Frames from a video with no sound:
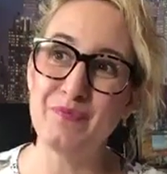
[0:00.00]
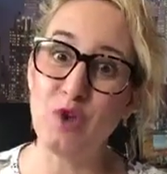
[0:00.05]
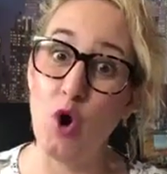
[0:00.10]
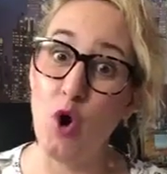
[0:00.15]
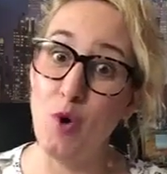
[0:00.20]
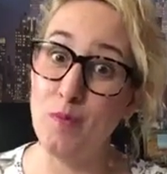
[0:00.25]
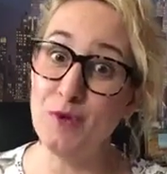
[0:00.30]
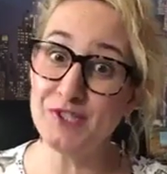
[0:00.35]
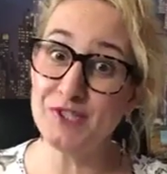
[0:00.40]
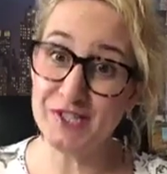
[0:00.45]

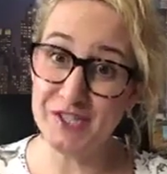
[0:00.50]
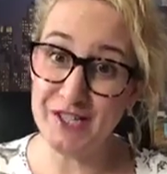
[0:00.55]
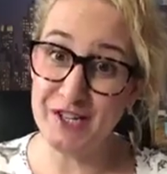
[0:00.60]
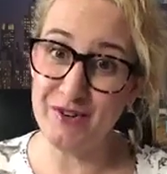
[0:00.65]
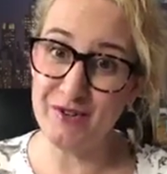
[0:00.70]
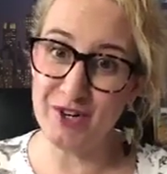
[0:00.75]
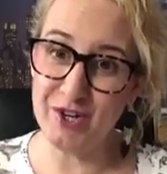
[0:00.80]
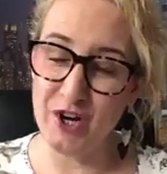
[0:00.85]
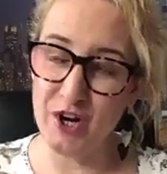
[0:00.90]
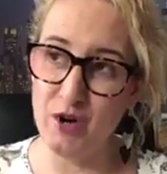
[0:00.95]
almost a
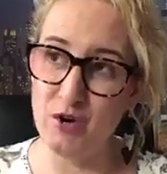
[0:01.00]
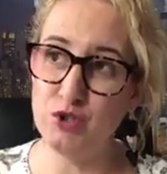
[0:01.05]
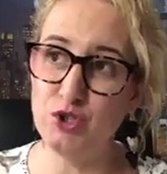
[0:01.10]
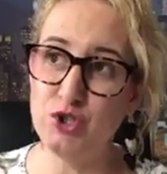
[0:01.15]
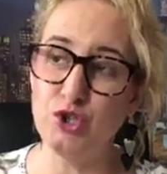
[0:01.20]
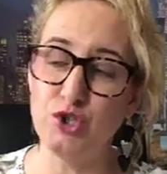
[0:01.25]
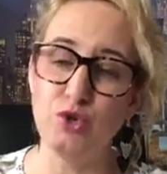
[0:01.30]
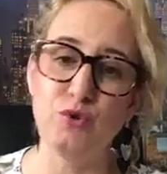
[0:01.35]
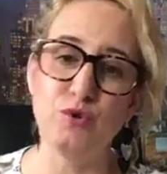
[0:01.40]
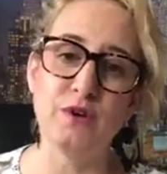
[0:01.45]
year ago,
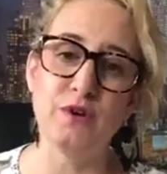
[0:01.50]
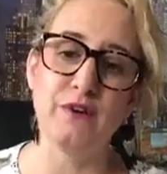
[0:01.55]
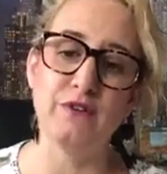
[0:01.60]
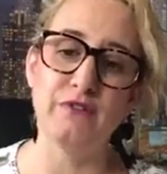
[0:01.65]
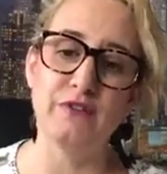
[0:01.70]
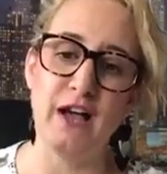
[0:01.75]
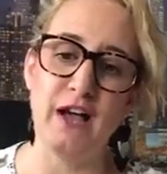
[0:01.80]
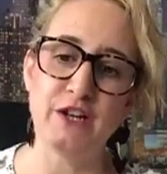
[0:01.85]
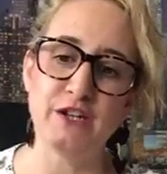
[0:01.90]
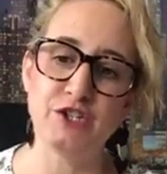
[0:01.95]
June
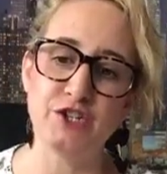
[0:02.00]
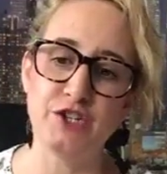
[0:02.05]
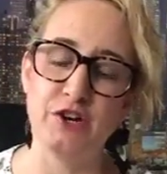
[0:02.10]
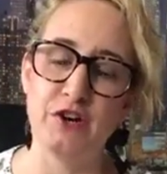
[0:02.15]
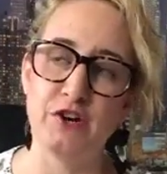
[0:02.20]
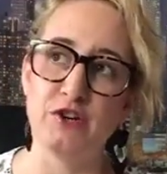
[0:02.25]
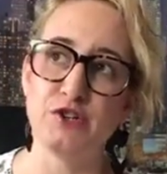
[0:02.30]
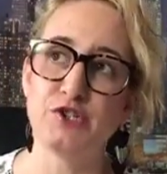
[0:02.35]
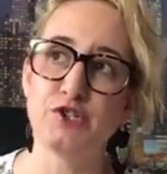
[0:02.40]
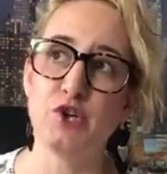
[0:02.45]
of last
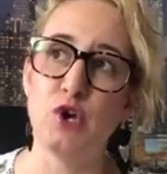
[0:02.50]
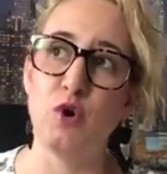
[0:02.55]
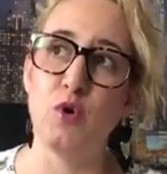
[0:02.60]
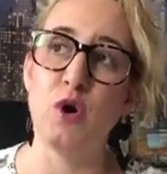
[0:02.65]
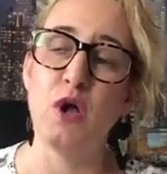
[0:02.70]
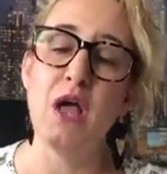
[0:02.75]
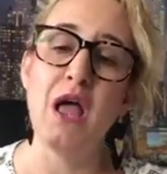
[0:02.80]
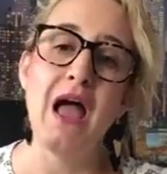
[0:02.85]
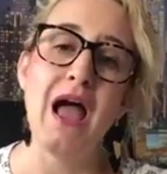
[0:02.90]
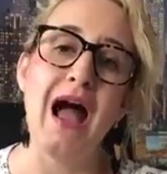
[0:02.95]
year.
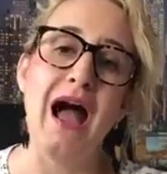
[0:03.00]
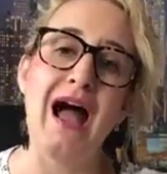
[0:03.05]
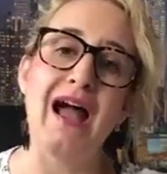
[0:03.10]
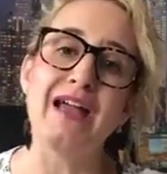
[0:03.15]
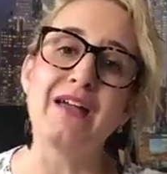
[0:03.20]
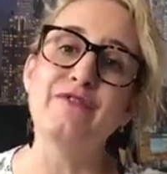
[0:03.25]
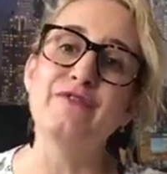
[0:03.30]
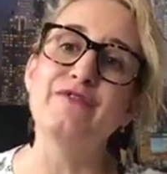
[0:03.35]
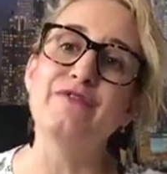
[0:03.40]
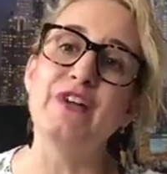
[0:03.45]
So I
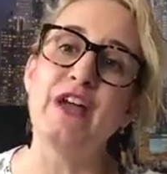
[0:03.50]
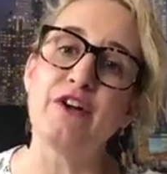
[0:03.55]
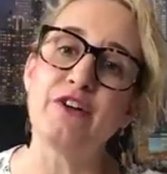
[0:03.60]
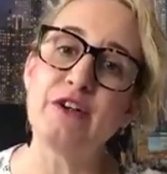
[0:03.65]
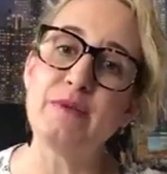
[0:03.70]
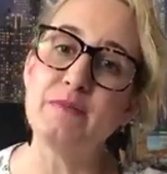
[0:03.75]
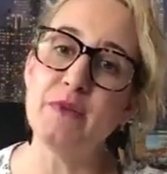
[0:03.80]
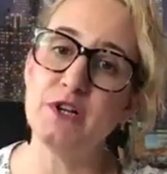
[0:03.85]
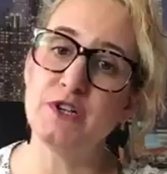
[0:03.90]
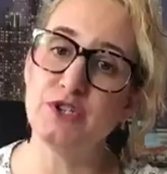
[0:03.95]
am
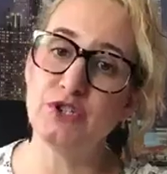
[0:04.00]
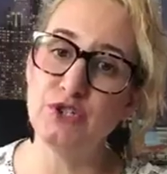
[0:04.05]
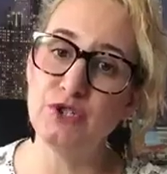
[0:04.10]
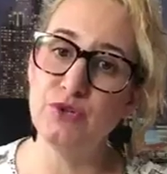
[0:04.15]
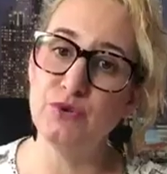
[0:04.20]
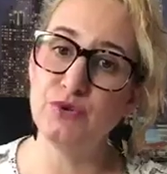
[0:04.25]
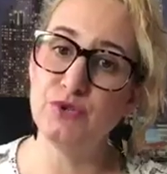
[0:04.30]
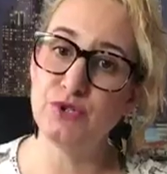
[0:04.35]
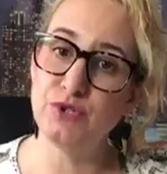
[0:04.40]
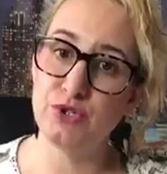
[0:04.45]
very much
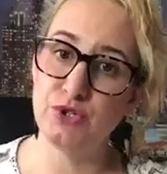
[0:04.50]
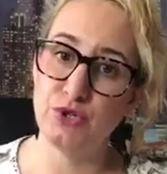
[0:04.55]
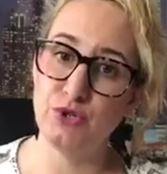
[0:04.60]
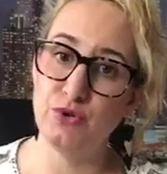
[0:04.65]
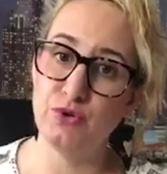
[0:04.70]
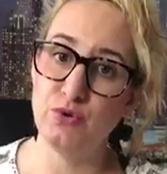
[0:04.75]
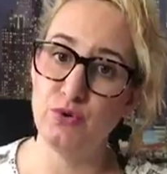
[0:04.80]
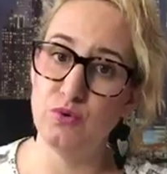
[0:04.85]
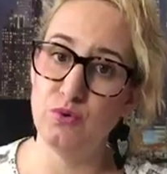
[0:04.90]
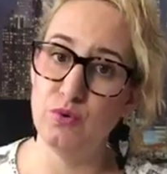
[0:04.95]
used
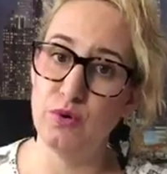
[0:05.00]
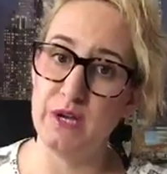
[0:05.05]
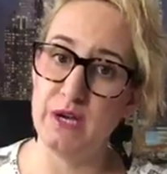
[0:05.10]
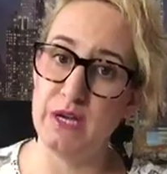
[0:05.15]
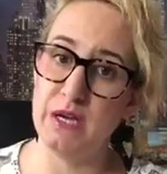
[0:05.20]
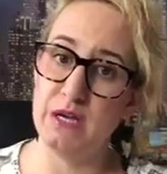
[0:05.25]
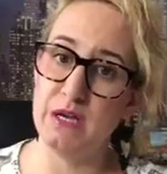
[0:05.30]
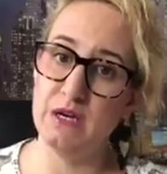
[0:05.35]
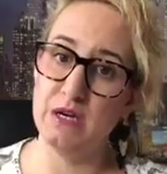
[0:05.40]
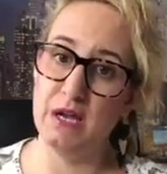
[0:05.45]
to
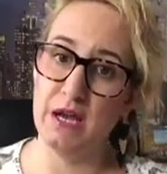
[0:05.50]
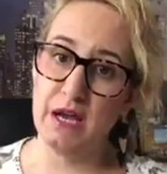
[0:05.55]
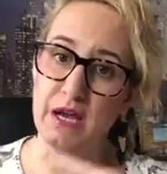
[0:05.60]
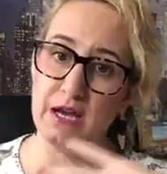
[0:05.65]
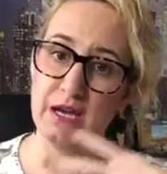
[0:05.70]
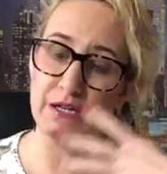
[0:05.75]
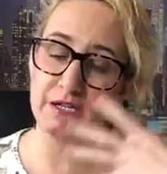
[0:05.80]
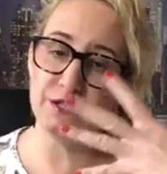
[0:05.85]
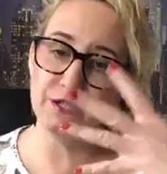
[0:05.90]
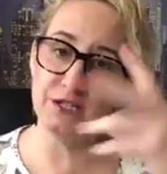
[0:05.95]
in
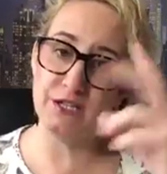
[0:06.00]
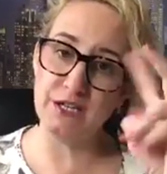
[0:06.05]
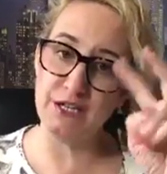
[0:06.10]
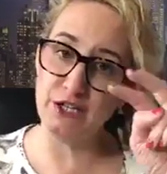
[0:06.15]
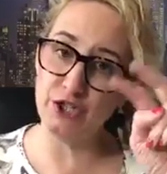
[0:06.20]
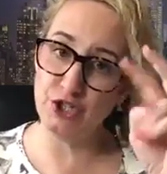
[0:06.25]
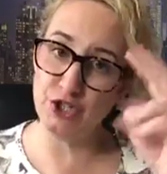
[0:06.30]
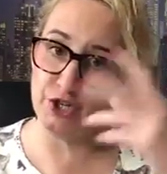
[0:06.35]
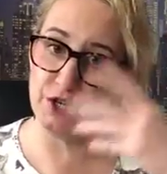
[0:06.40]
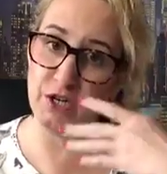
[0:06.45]
a
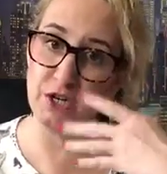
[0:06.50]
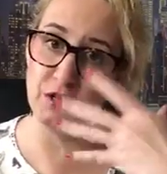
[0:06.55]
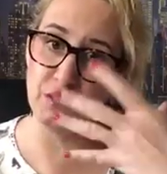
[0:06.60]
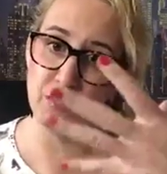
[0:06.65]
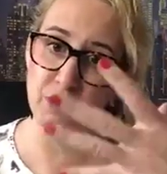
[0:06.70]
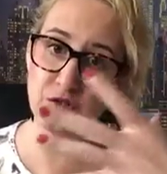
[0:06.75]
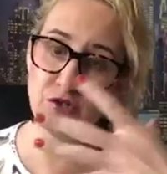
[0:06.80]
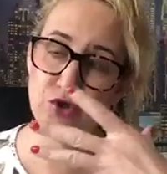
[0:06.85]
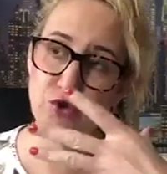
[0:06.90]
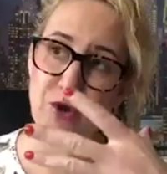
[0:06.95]

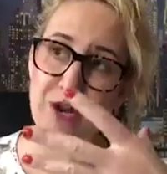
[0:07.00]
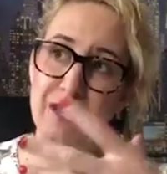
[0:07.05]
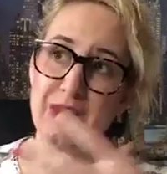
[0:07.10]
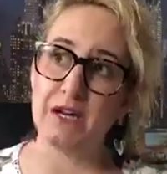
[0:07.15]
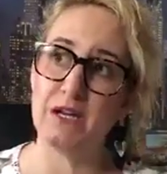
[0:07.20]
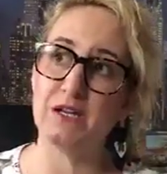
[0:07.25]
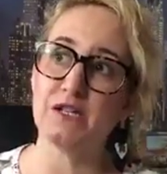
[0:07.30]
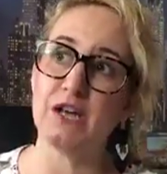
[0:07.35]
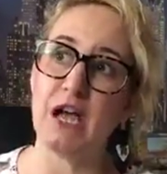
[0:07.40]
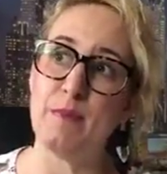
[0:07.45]
teaching,
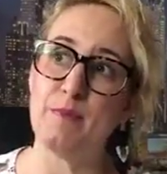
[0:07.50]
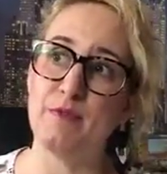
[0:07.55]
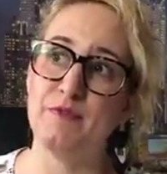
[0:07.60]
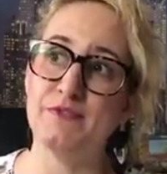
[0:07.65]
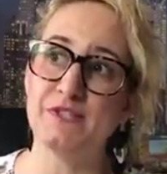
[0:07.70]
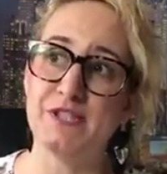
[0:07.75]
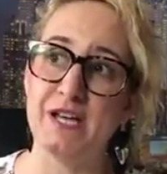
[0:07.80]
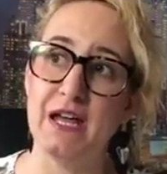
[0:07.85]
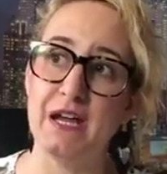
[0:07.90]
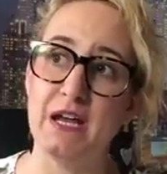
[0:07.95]
training type
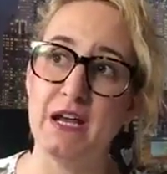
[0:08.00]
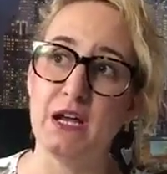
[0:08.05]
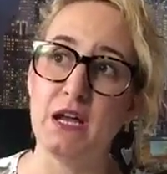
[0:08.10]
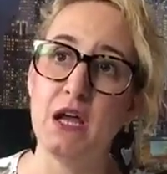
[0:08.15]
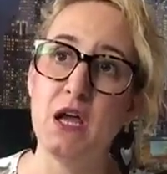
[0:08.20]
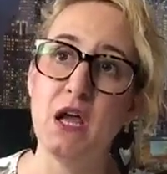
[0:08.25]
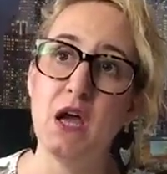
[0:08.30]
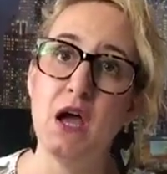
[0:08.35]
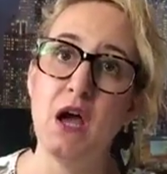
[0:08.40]
of setting.